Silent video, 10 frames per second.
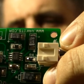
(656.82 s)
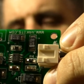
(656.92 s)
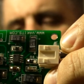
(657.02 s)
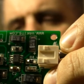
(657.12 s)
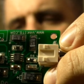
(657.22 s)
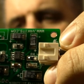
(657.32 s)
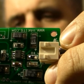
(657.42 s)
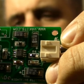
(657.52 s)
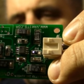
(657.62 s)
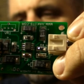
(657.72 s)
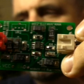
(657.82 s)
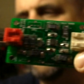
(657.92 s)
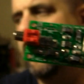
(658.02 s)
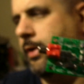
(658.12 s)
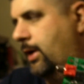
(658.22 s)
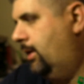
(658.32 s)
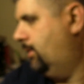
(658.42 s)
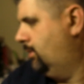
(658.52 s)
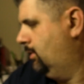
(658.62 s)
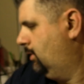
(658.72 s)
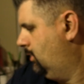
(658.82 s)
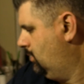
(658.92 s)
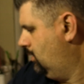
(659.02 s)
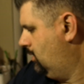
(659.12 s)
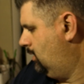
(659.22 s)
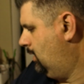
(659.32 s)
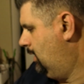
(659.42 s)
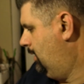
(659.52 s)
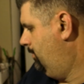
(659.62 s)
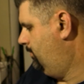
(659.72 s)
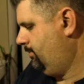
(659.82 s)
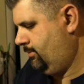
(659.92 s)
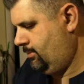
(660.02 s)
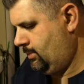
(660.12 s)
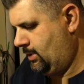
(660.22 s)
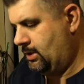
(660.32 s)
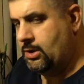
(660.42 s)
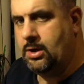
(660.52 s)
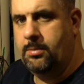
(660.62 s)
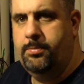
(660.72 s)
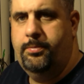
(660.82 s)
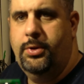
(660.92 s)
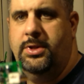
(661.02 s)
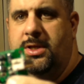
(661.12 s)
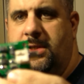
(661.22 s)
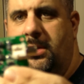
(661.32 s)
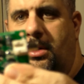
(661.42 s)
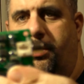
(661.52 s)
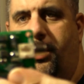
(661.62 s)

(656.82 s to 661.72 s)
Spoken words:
problem with it with a good soldering iron. And you could put this in your